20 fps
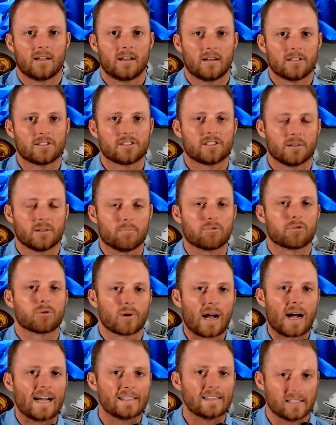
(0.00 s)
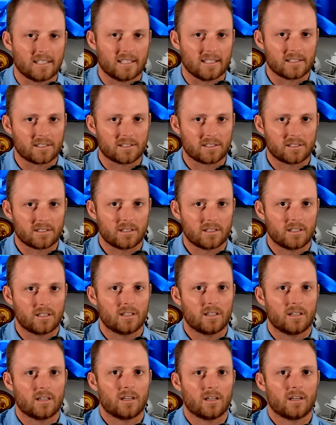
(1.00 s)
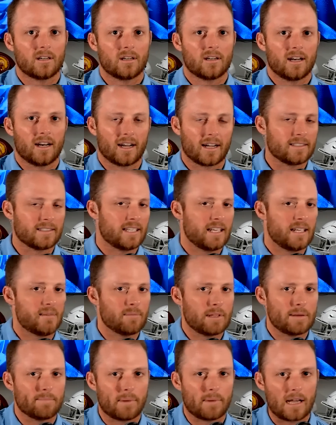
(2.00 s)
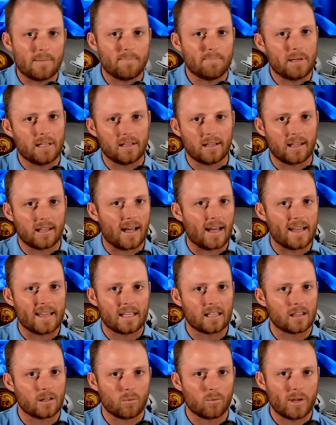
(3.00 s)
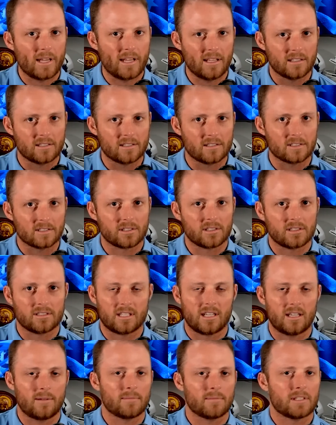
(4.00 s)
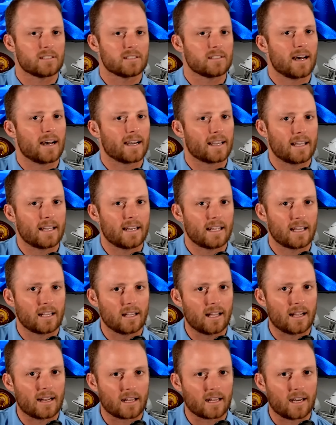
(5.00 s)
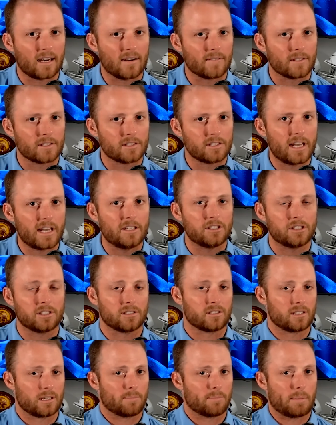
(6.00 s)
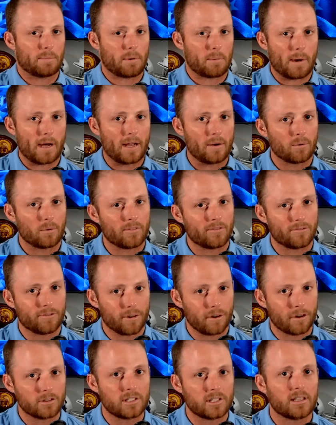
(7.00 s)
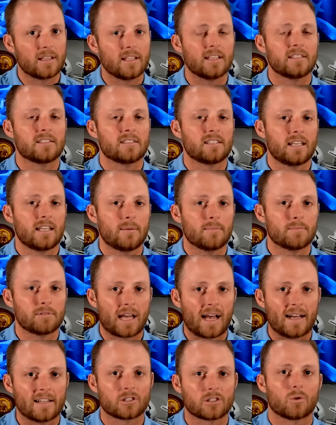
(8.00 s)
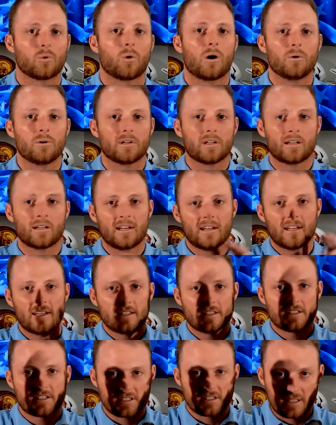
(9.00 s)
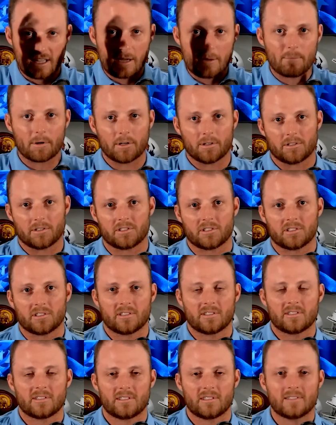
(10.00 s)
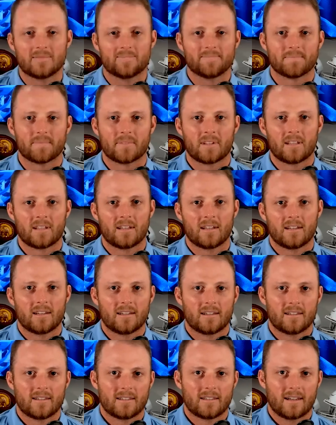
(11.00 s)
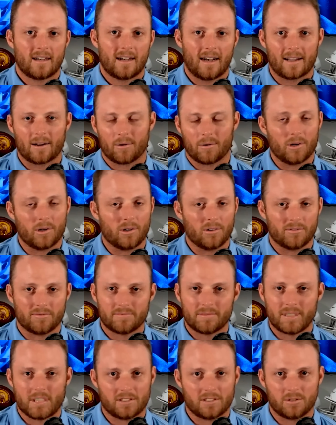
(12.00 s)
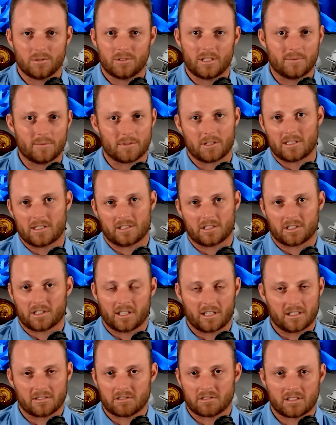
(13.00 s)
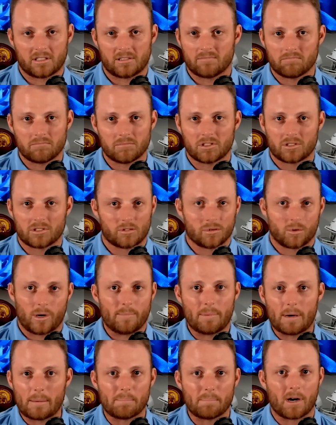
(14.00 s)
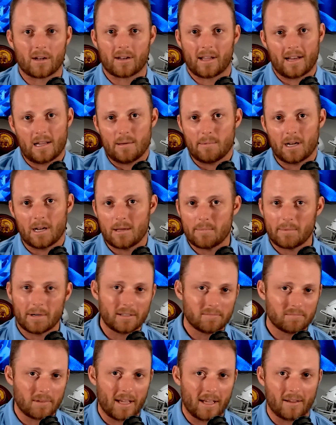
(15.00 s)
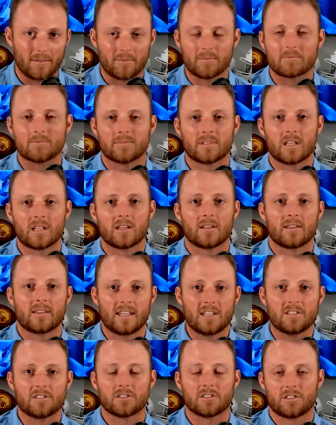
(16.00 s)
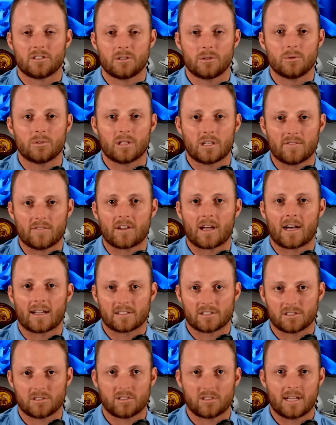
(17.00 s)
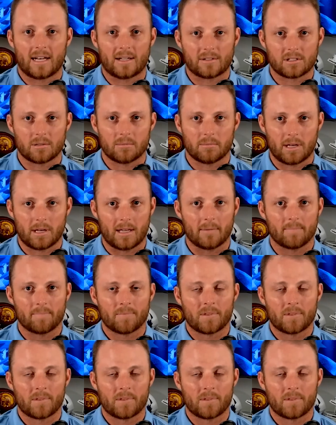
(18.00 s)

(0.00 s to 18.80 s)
Surprise us. A team that might be lying in the weeds, a team not getting a lot of conversation. Some people might refer to these teams as, quote, sleepers. I don't know if these two teams are necessarily going to creep up on anybody, but hey, these are two that have kind of stood out to me.